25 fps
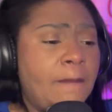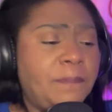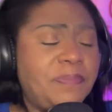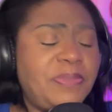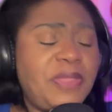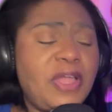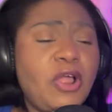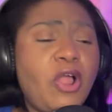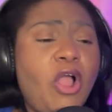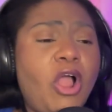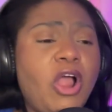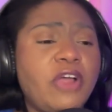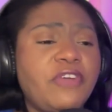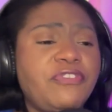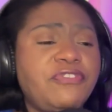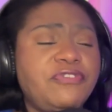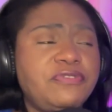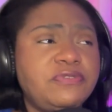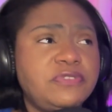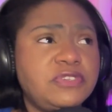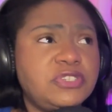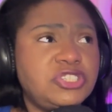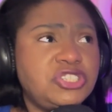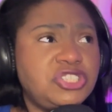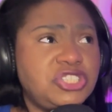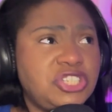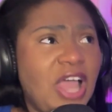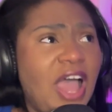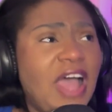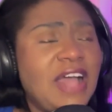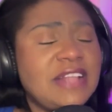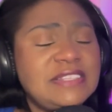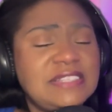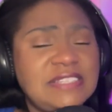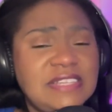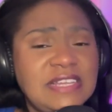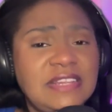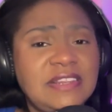There are
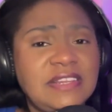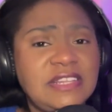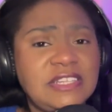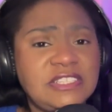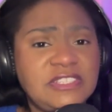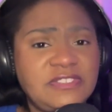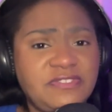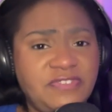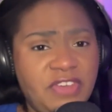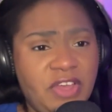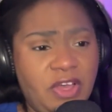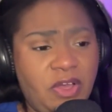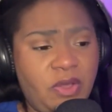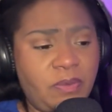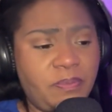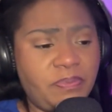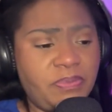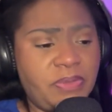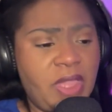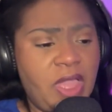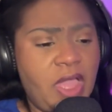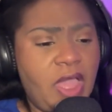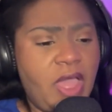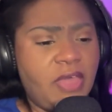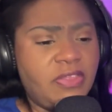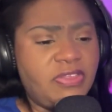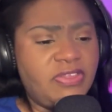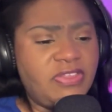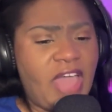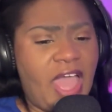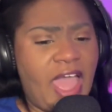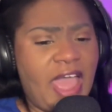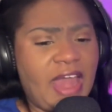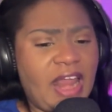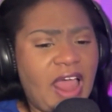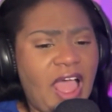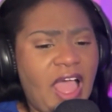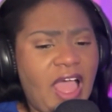shots in this film
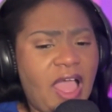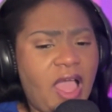that